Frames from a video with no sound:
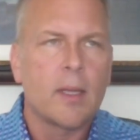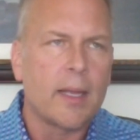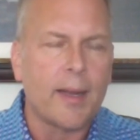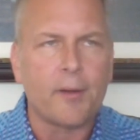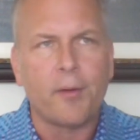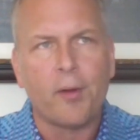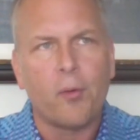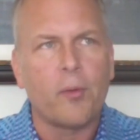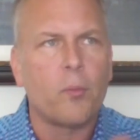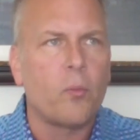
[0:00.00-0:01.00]
and I don't
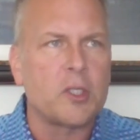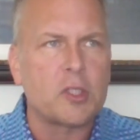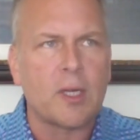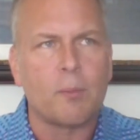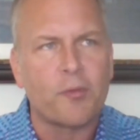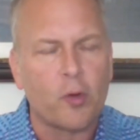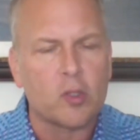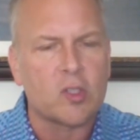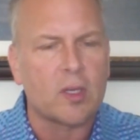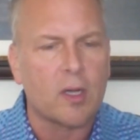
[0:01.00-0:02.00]
know which comes
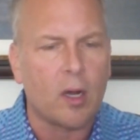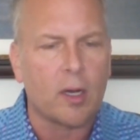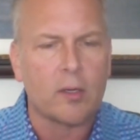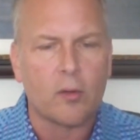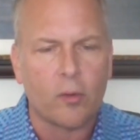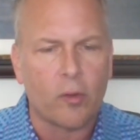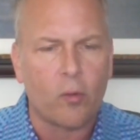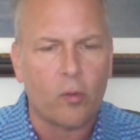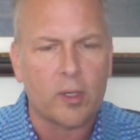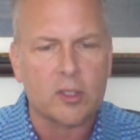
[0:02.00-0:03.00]
first, the cart or the
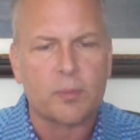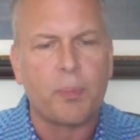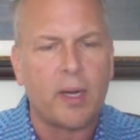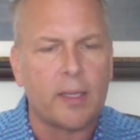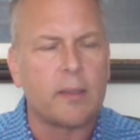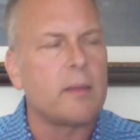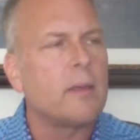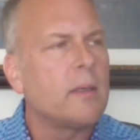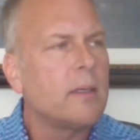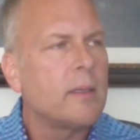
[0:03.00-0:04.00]
horse, but
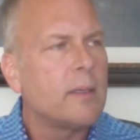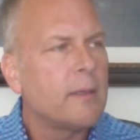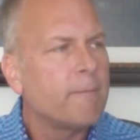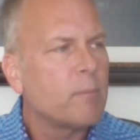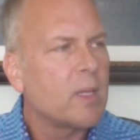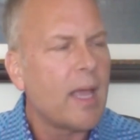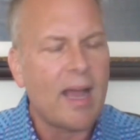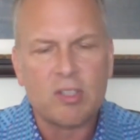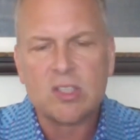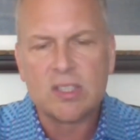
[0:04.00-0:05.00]

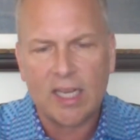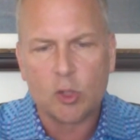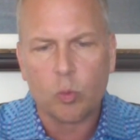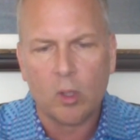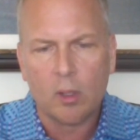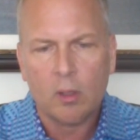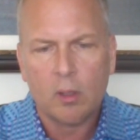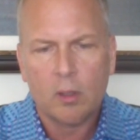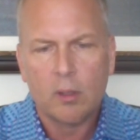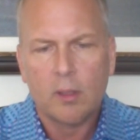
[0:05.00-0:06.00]
have a schedule
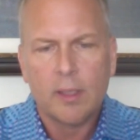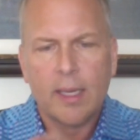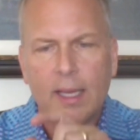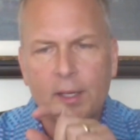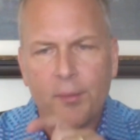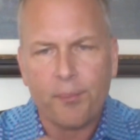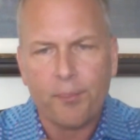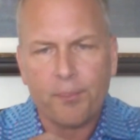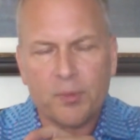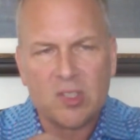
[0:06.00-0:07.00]
and
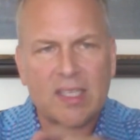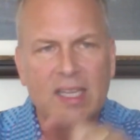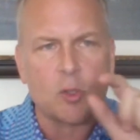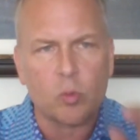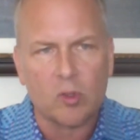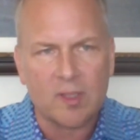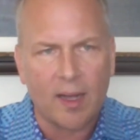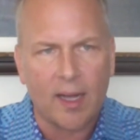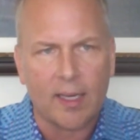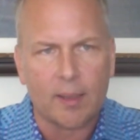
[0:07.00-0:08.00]
schedule
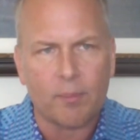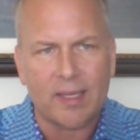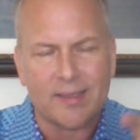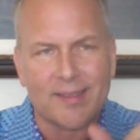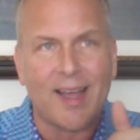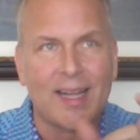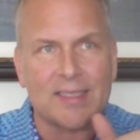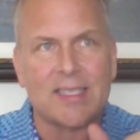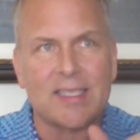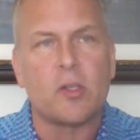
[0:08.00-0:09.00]
time that
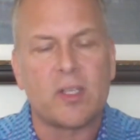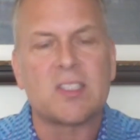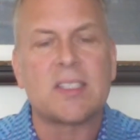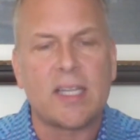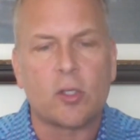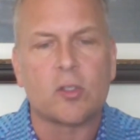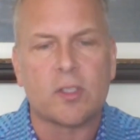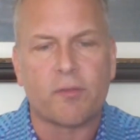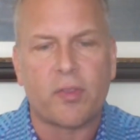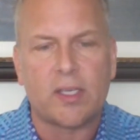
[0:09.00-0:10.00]
ties into the standards
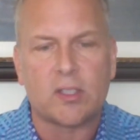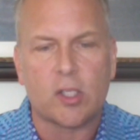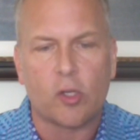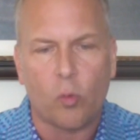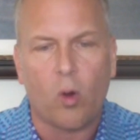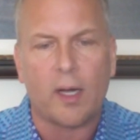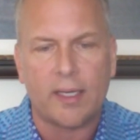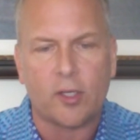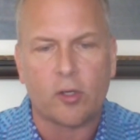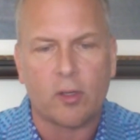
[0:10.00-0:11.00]
of things that you want
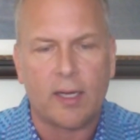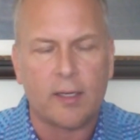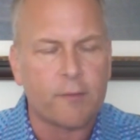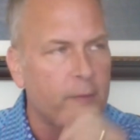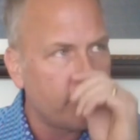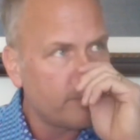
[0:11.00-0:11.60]
in your life.